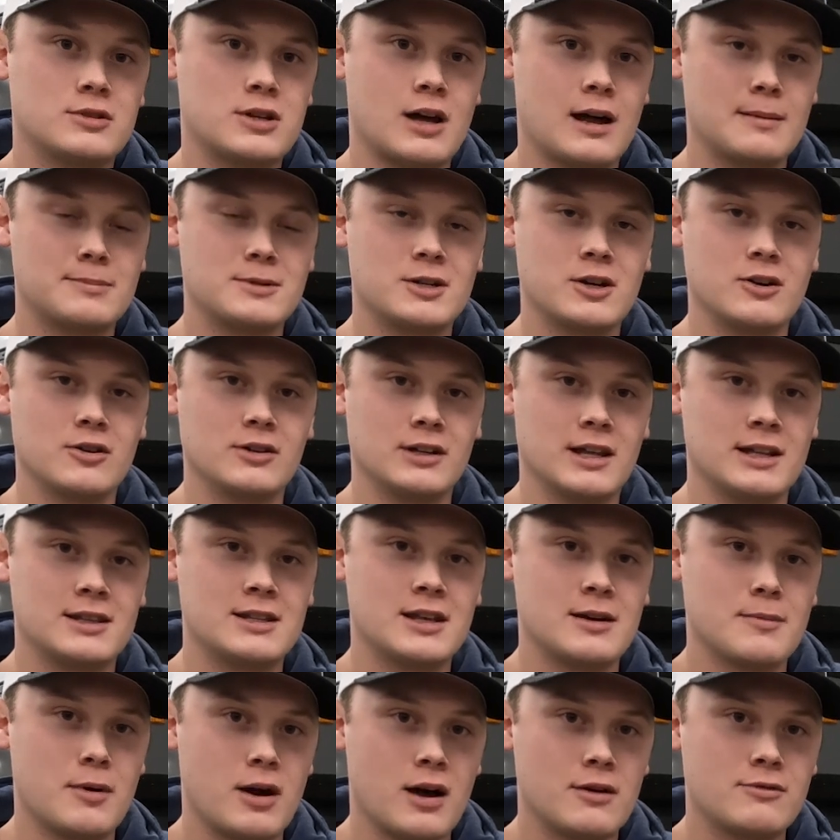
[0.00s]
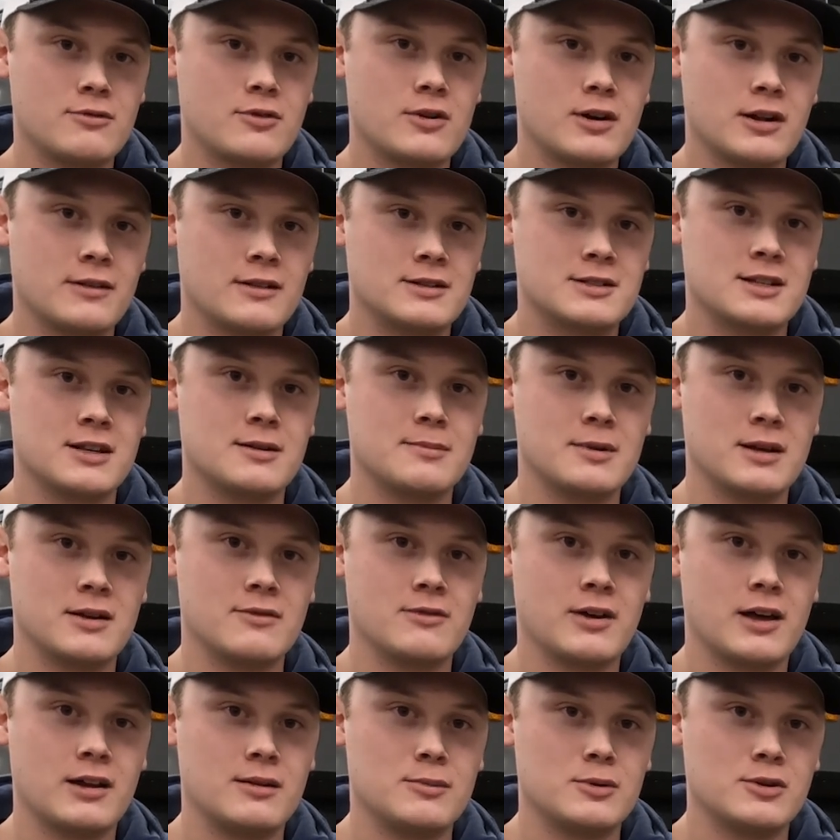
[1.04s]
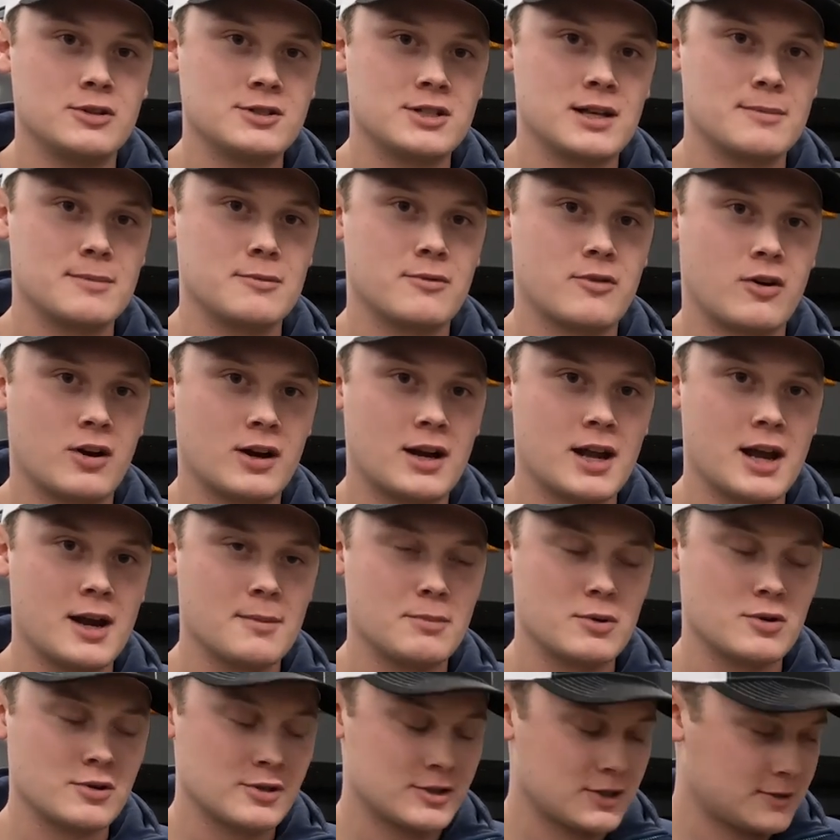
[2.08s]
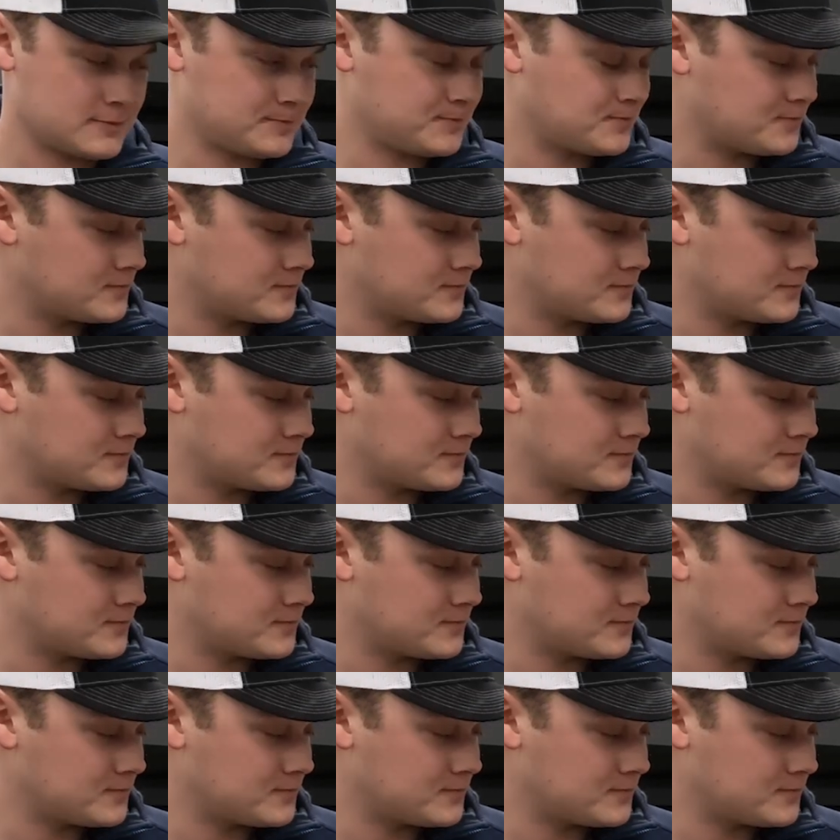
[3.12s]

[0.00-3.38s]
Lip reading: top-tier lithium offering that's going to be available in some of our campers.